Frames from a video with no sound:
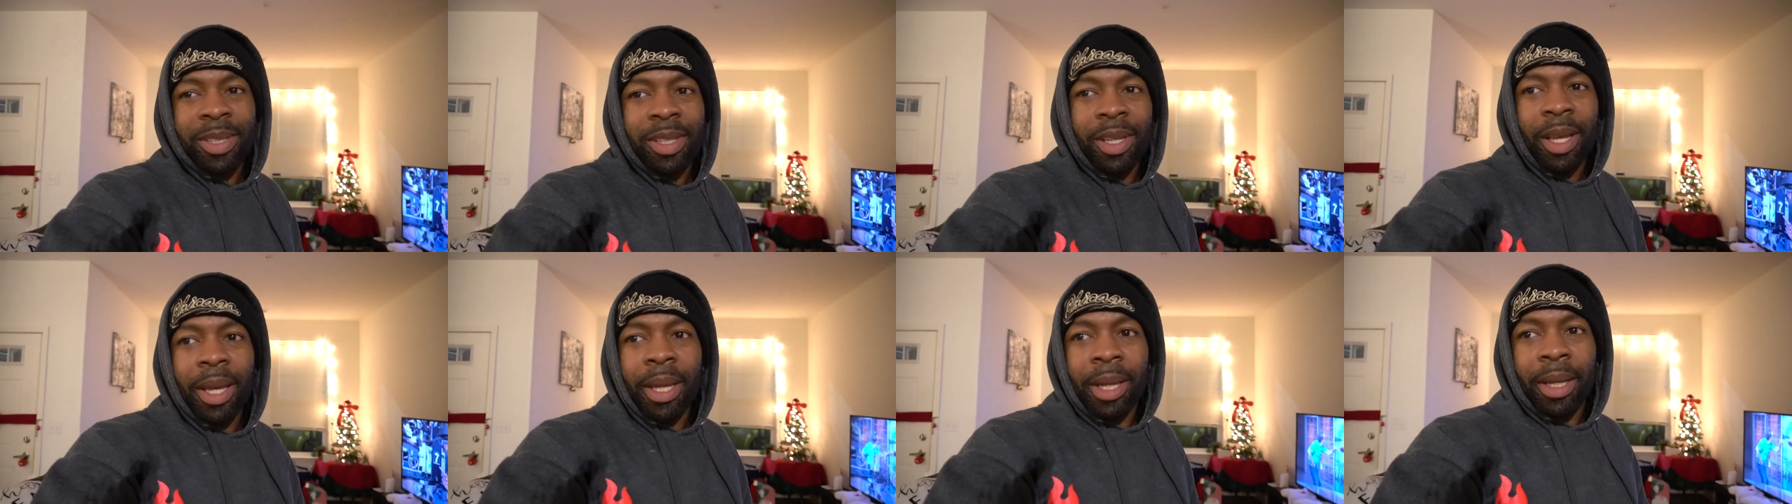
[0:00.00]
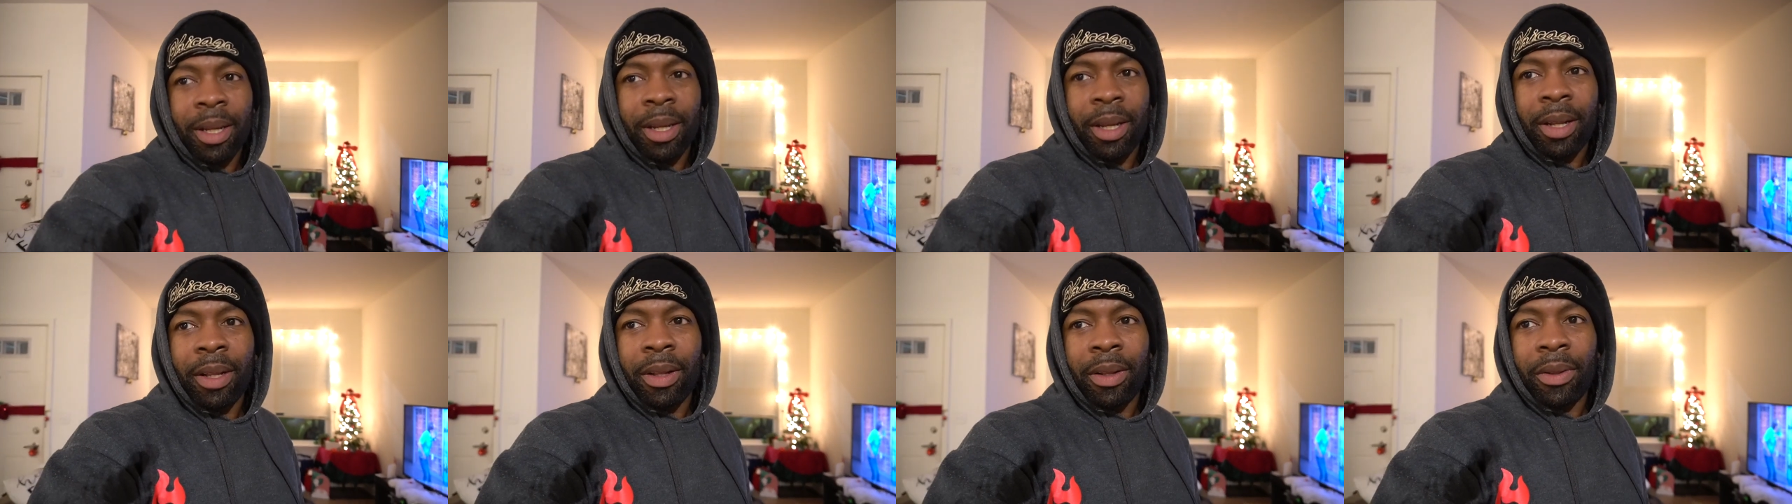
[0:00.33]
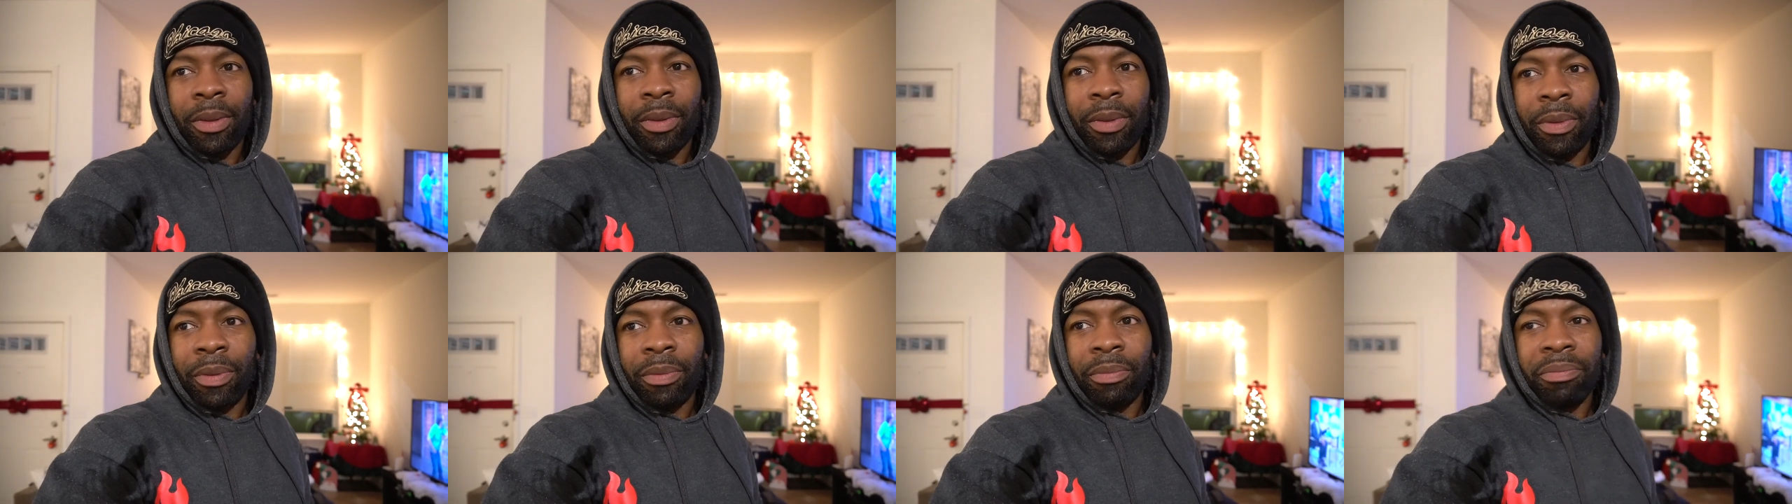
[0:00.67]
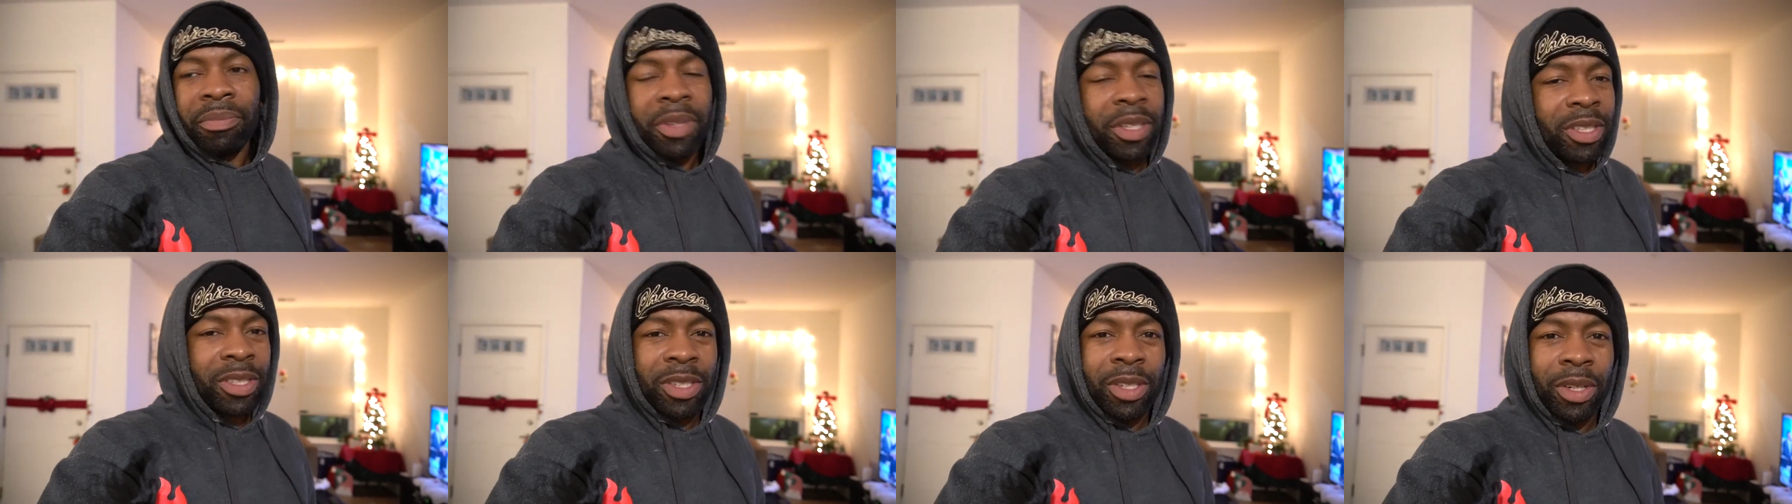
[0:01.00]
Like,
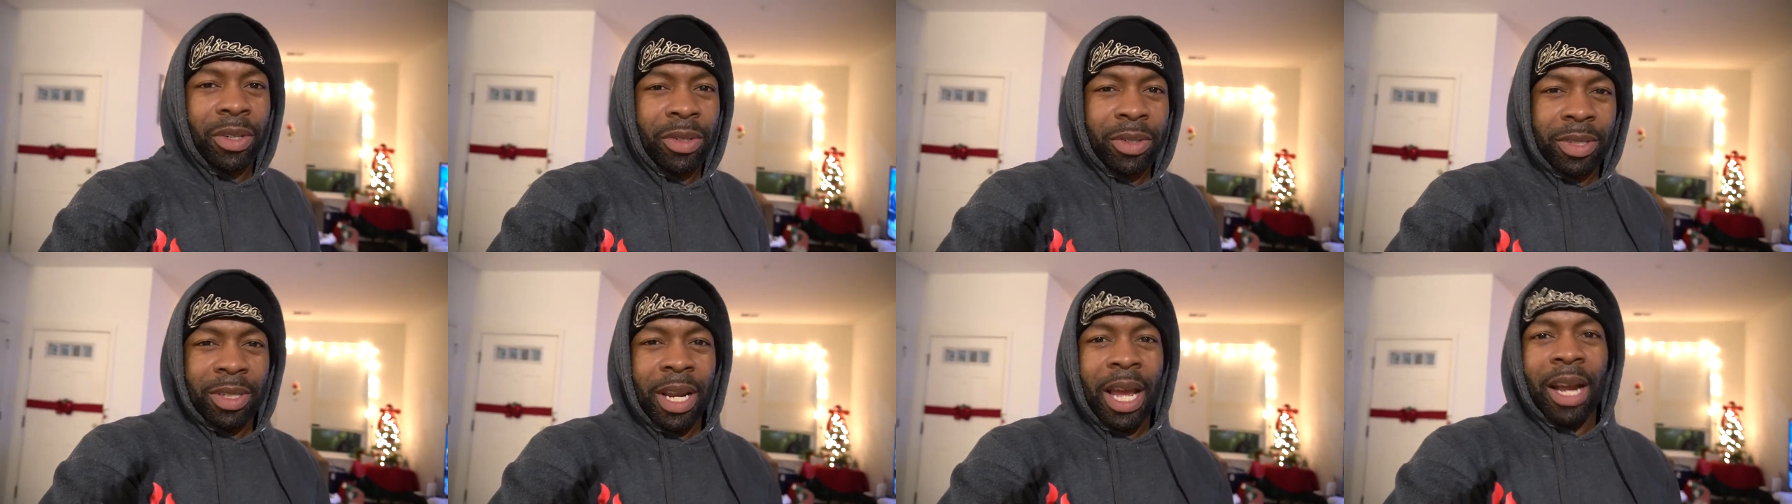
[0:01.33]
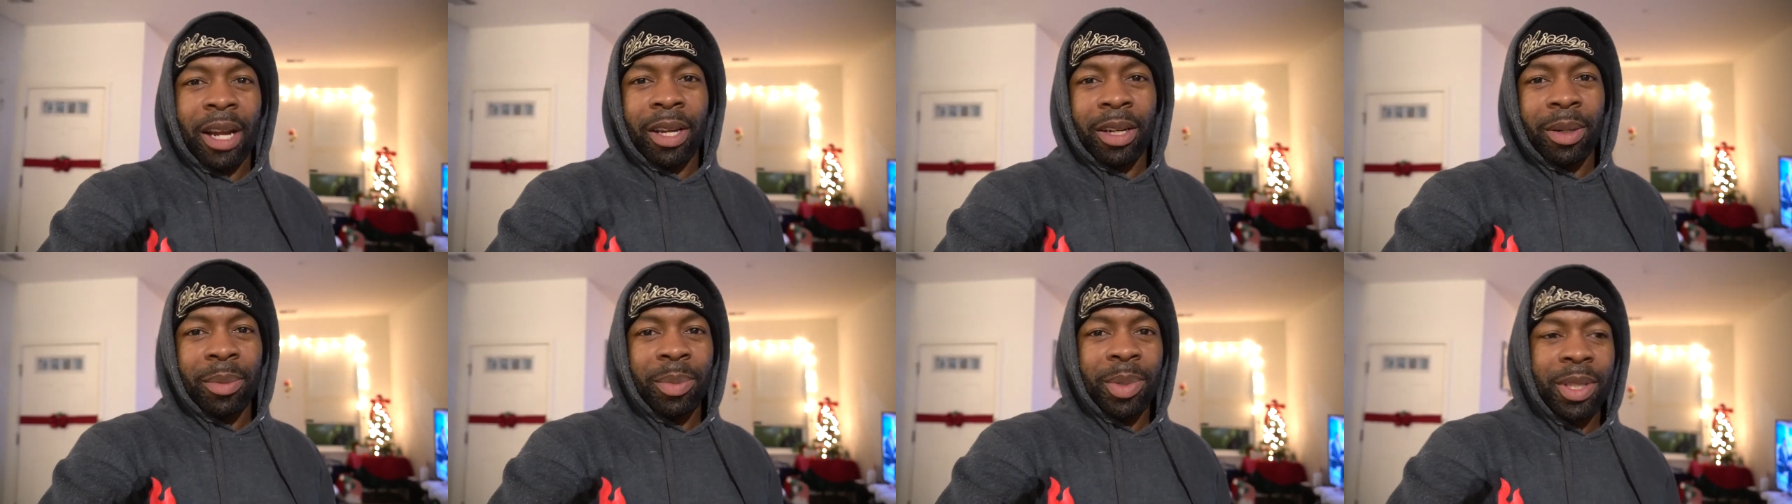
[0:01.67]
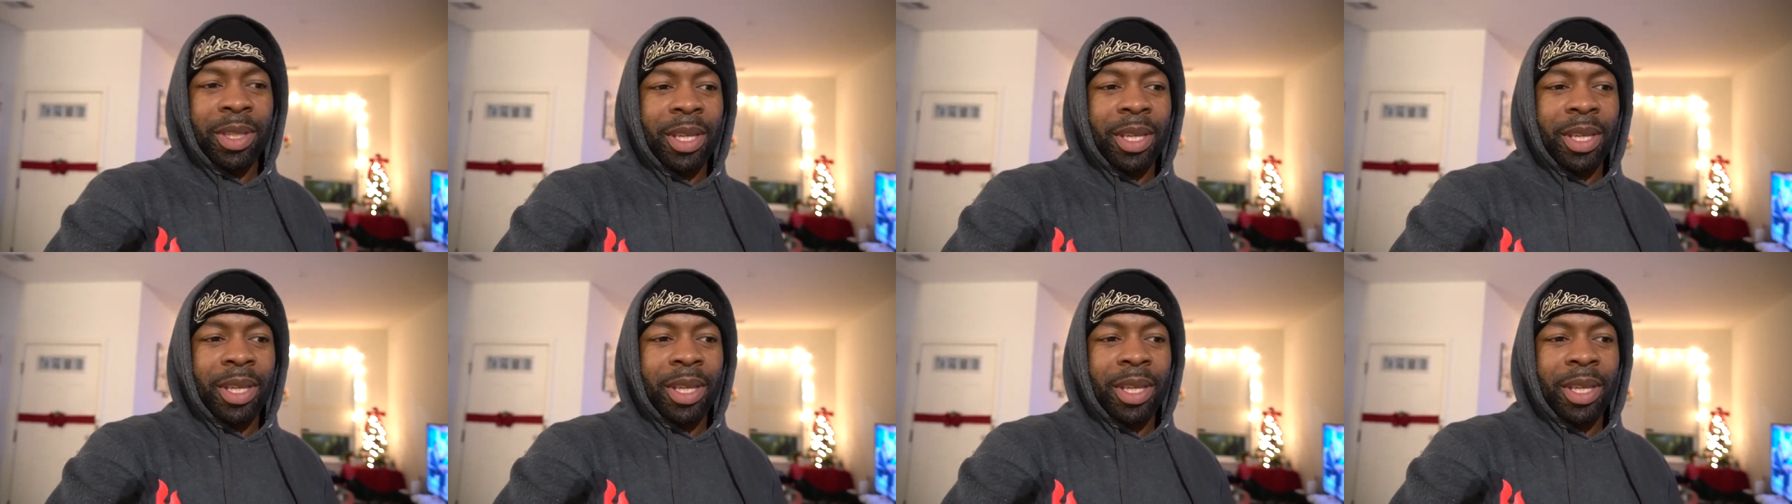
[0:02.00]
this year is not going to be